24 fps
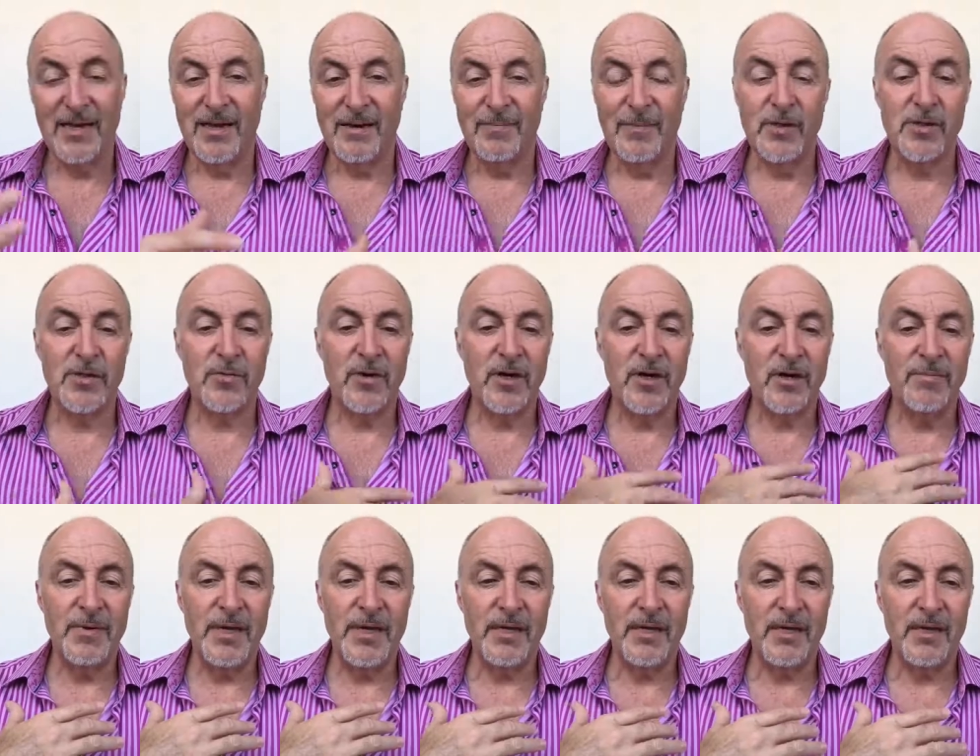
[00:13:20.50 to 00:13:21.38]
I'm also
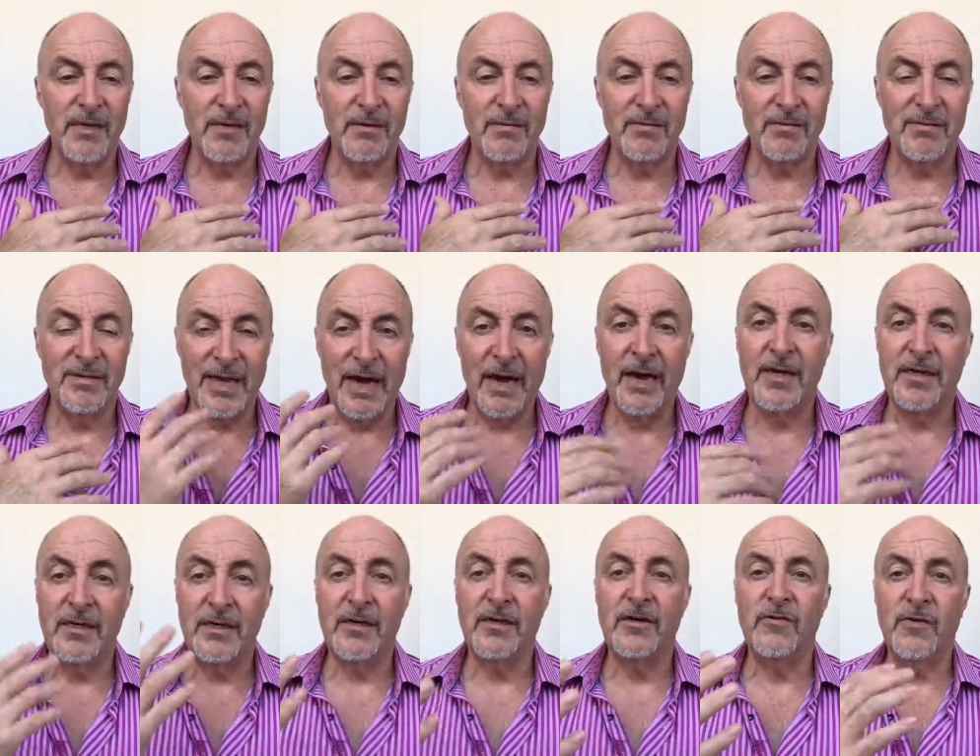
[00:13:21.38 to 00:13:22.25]
recommending that
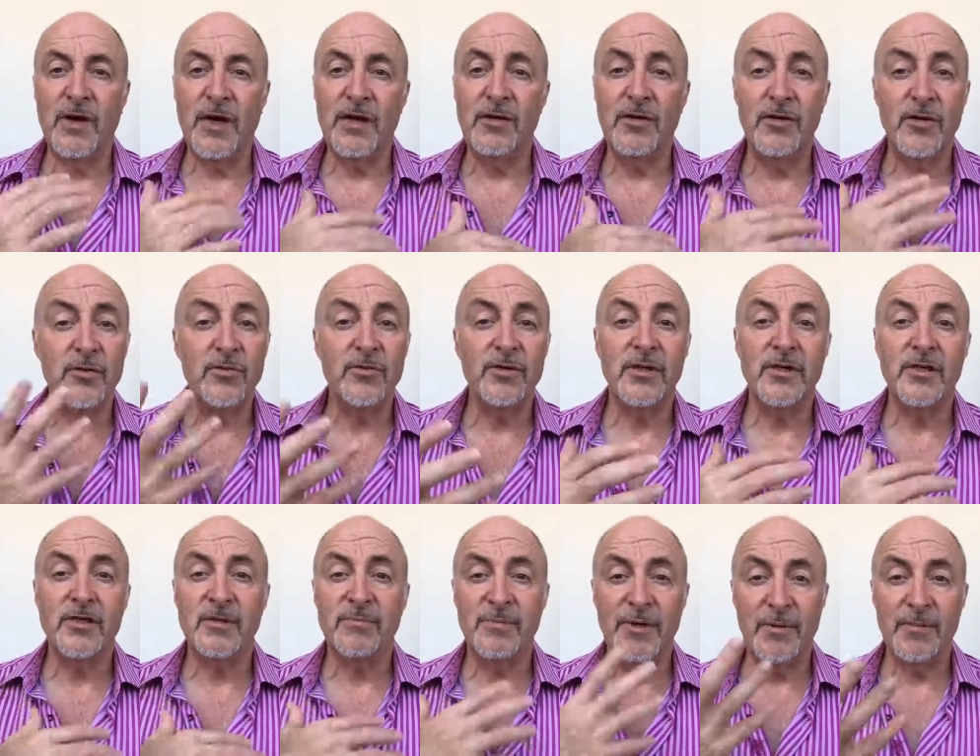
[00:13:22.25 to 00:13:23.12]
idea of how you do
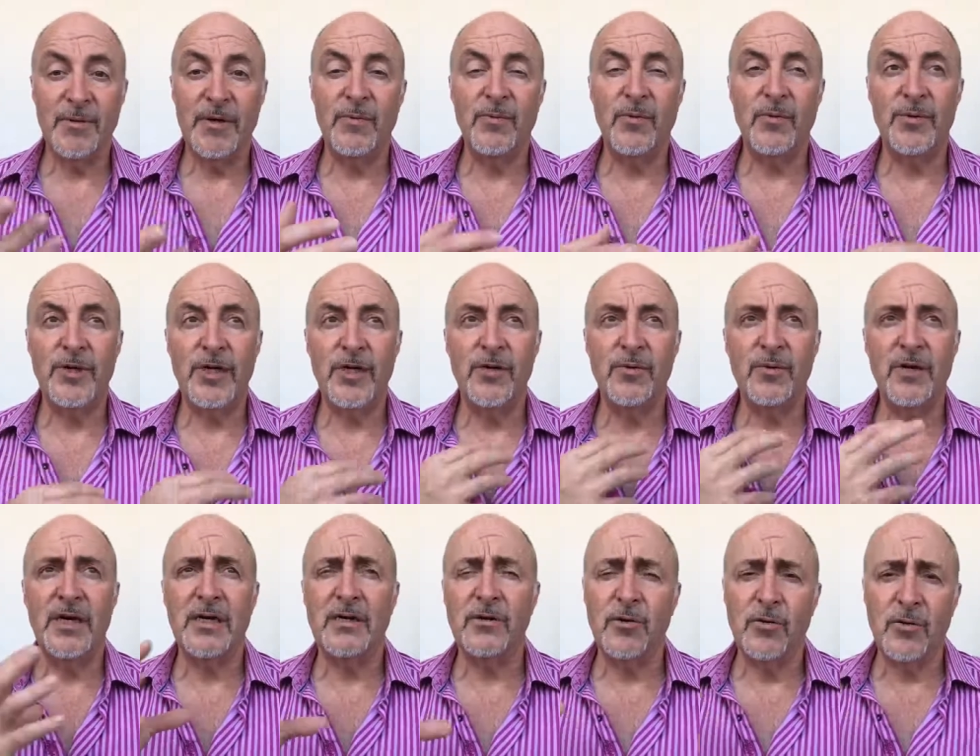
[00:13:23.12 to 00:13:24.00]
things to meet people when you do it
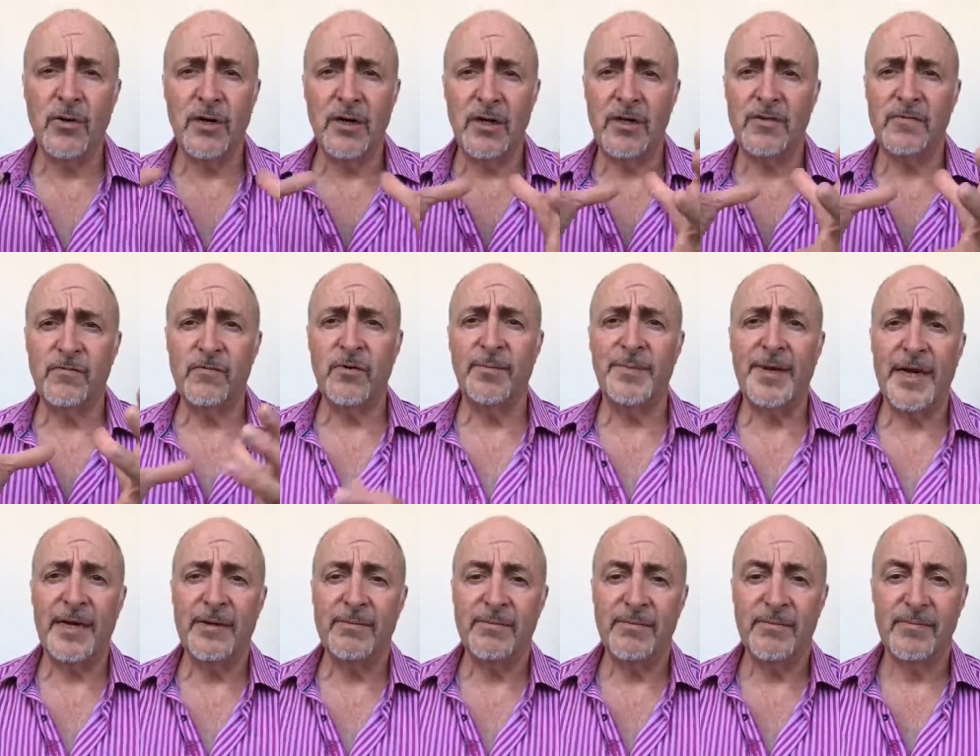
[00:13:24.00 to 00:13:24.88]
in an organized
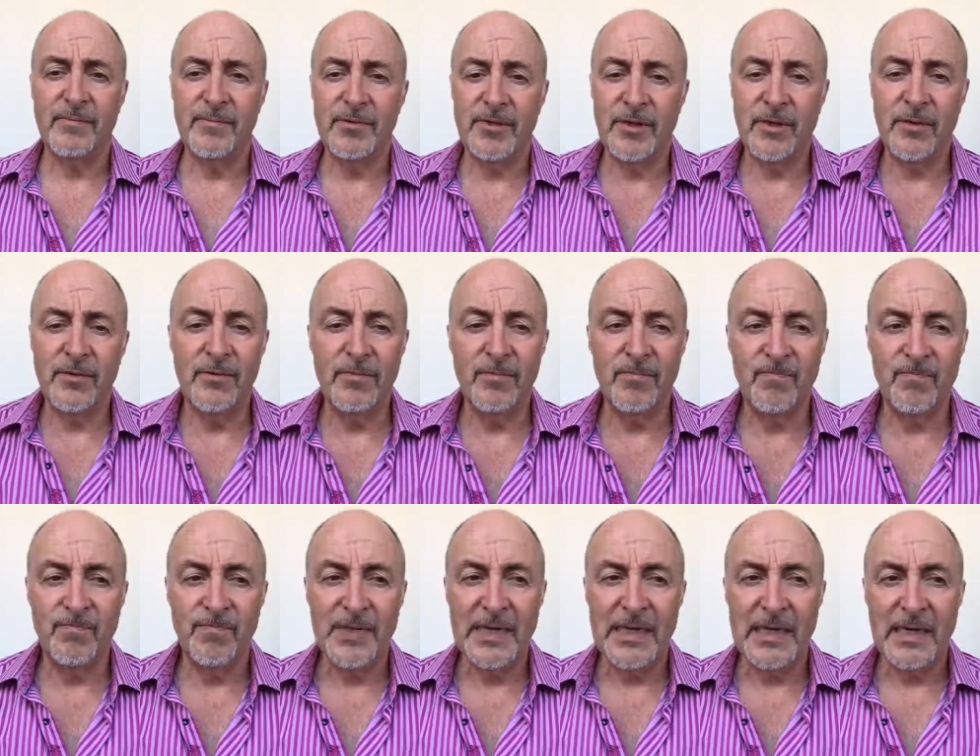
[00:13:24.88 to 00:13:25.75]
format. So
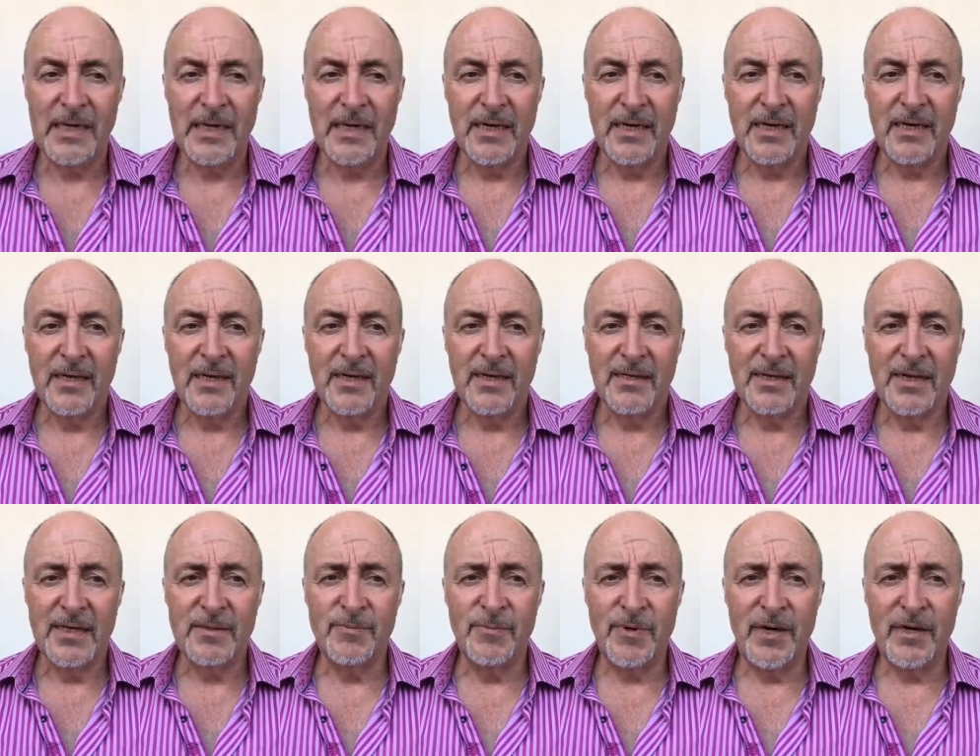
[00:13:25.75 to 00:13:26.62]

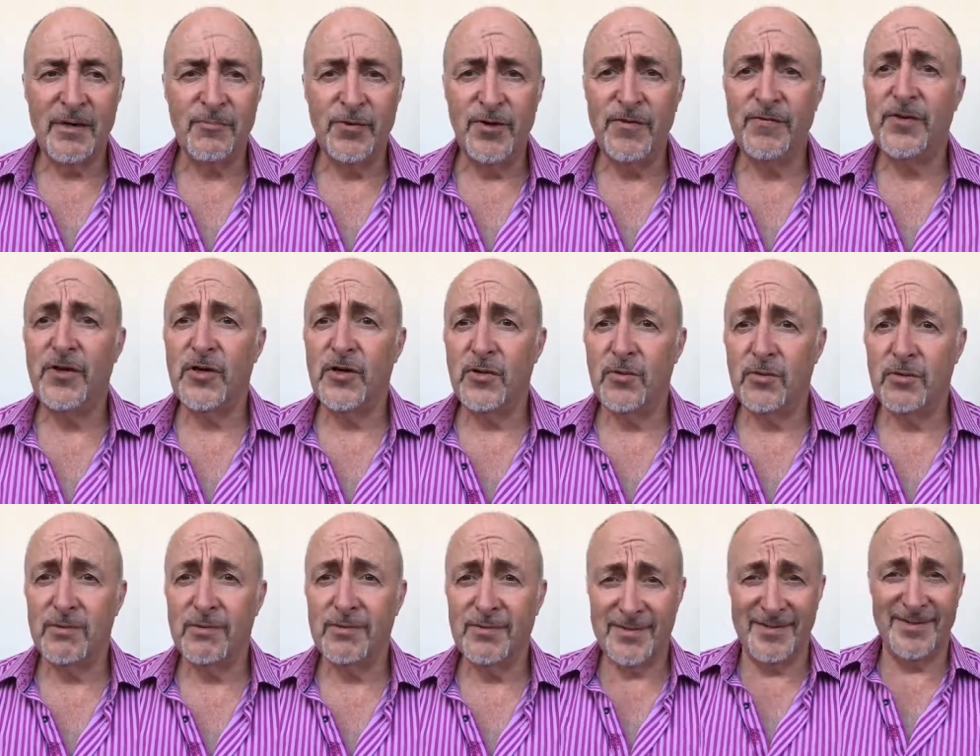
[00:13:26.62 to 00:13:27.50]
that's my review
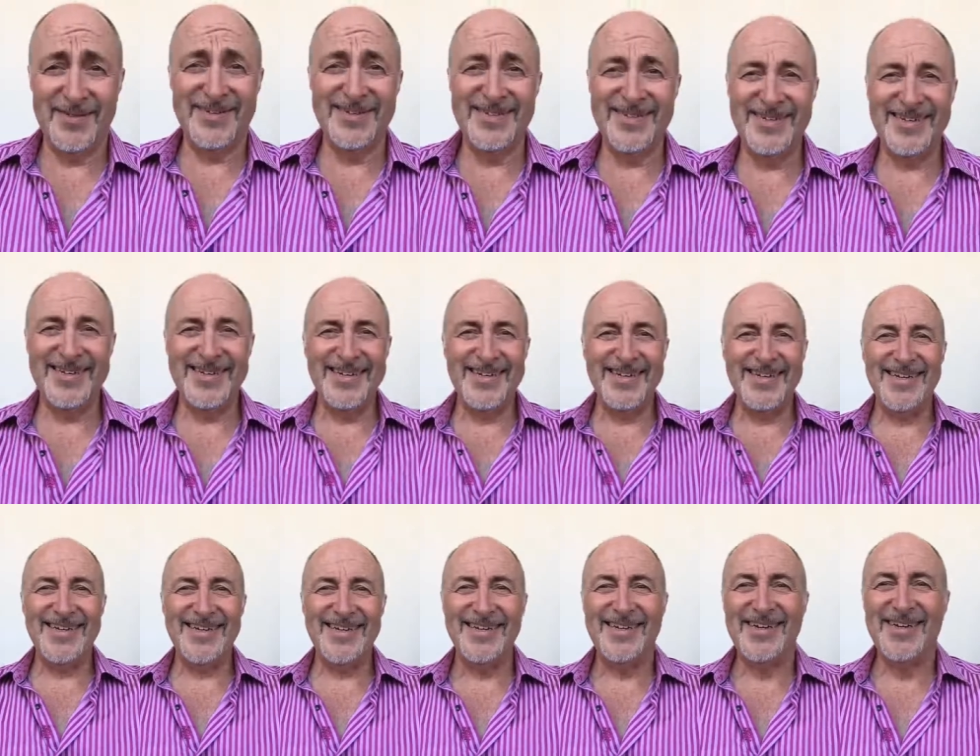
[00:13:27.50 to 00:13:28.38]

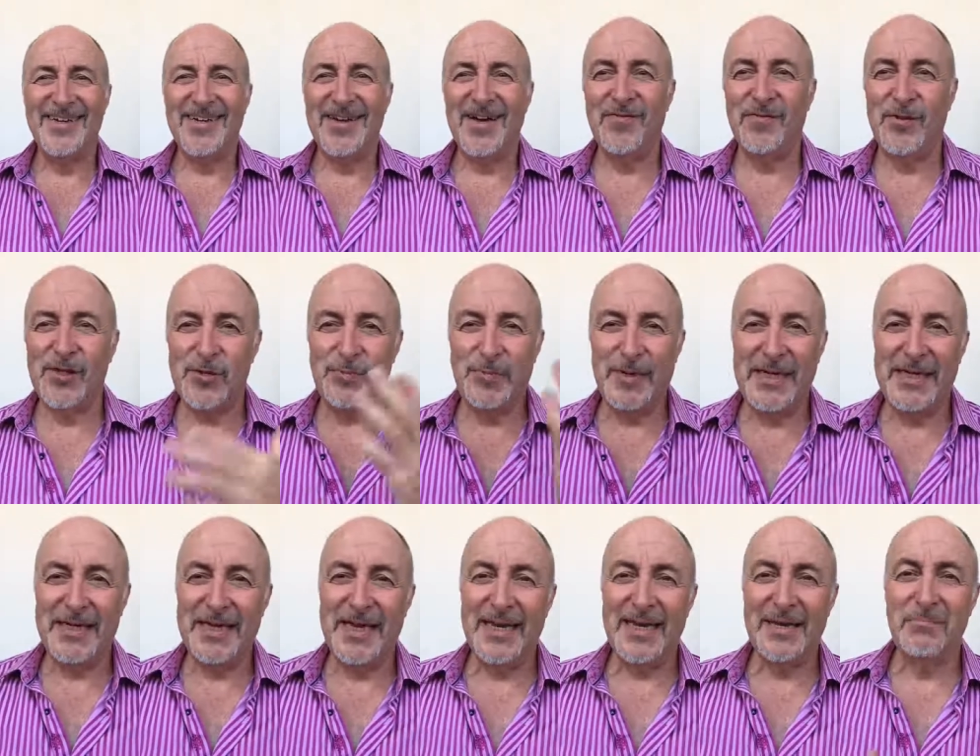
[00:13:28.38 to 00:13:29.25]
of the speed
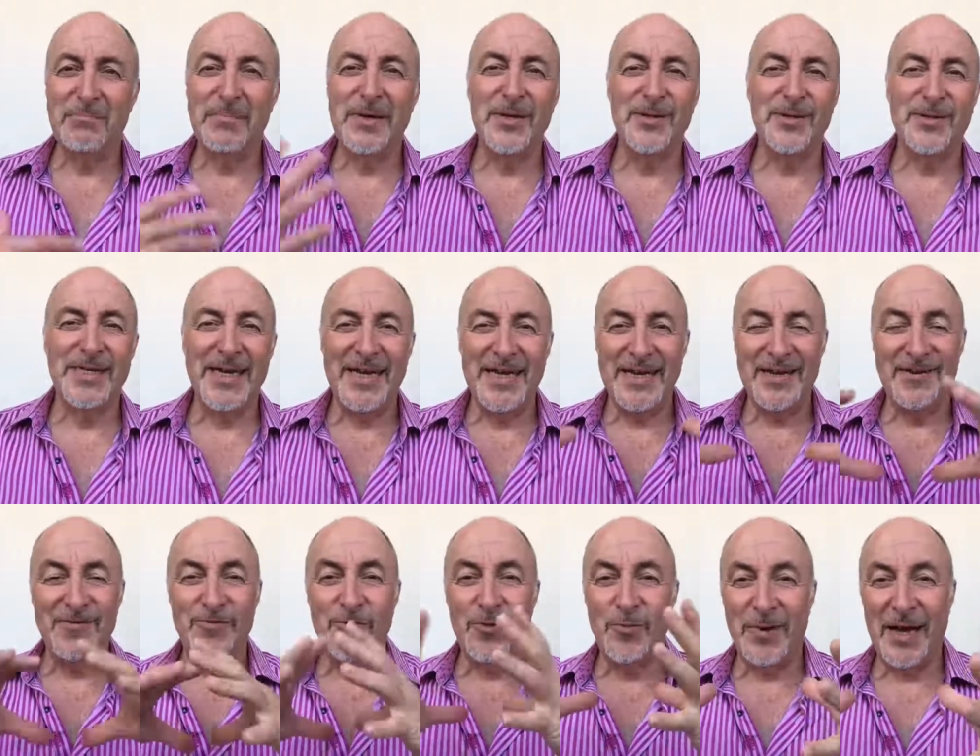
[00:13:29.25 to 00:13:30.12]
dating, mingle dating
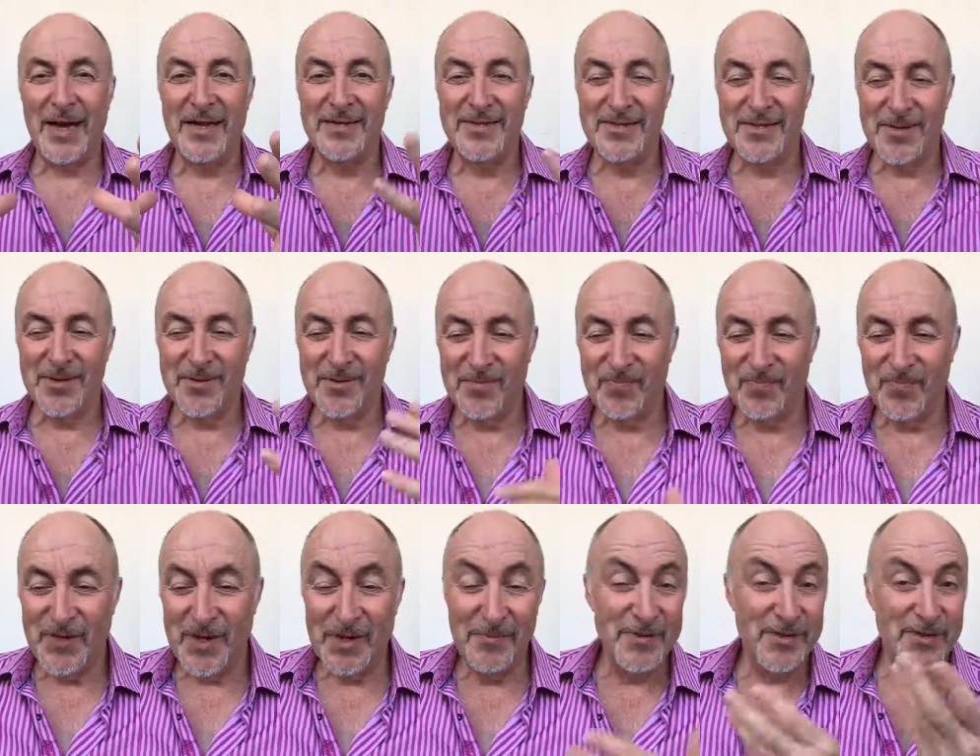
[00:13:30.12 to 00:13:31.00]
format. So
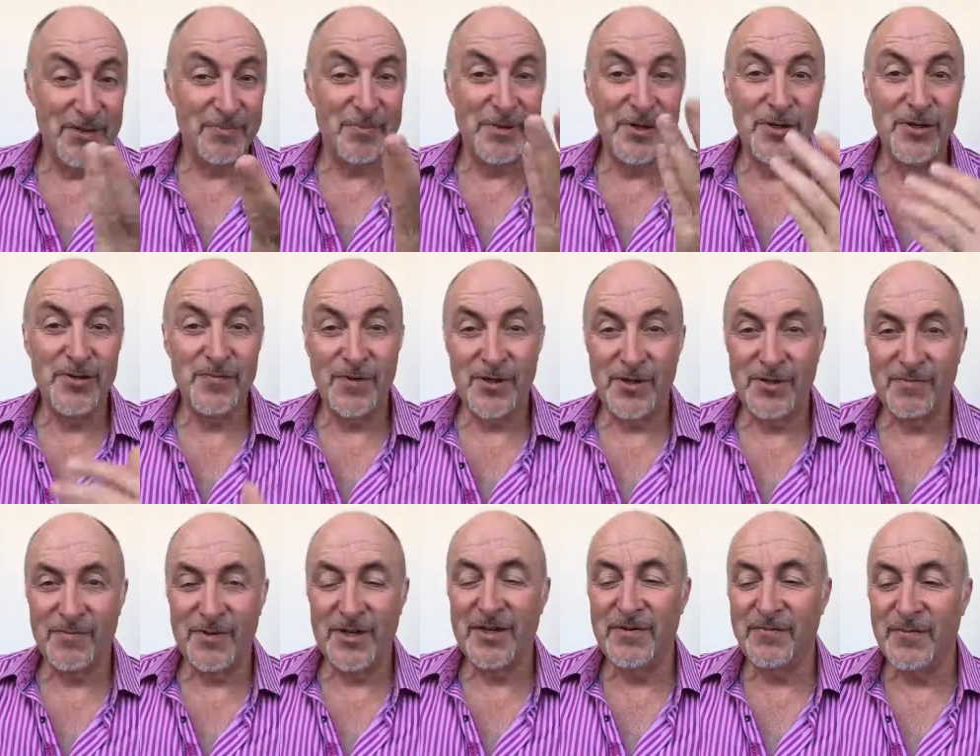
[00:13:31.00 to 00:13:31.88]
I hope this has been, use,
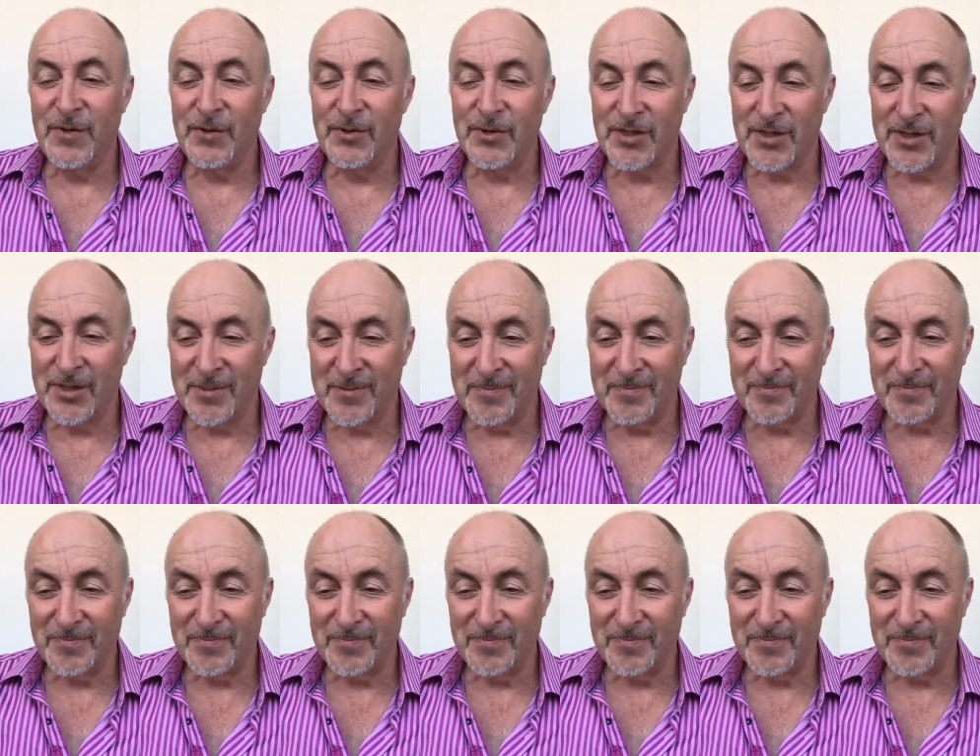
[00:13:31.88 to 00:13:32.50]
been of use to you.